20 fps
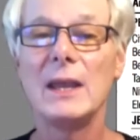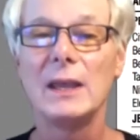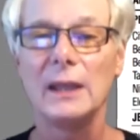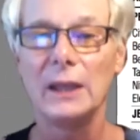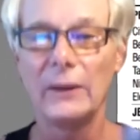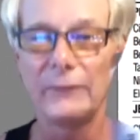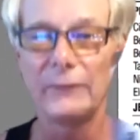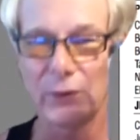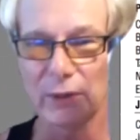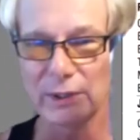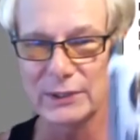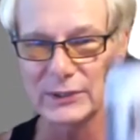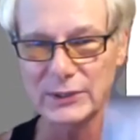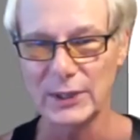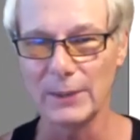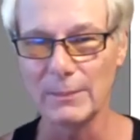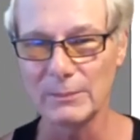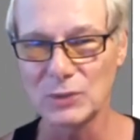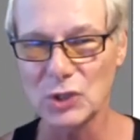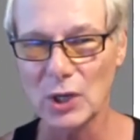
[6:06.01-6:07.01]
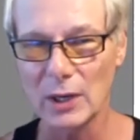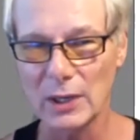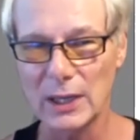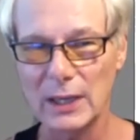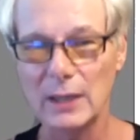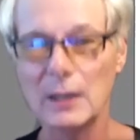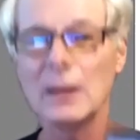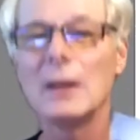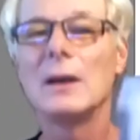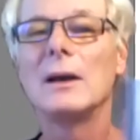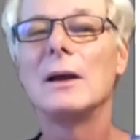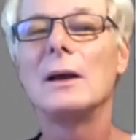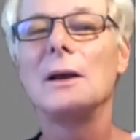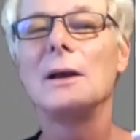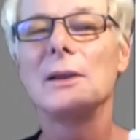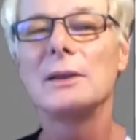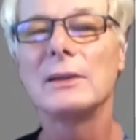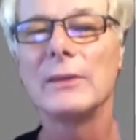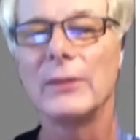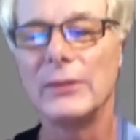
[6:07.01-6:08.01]
If you're a stim junkie,
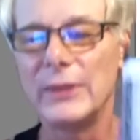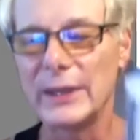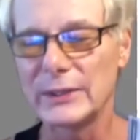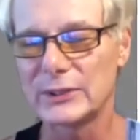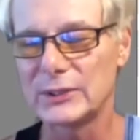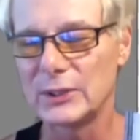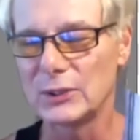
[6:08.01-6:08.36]
this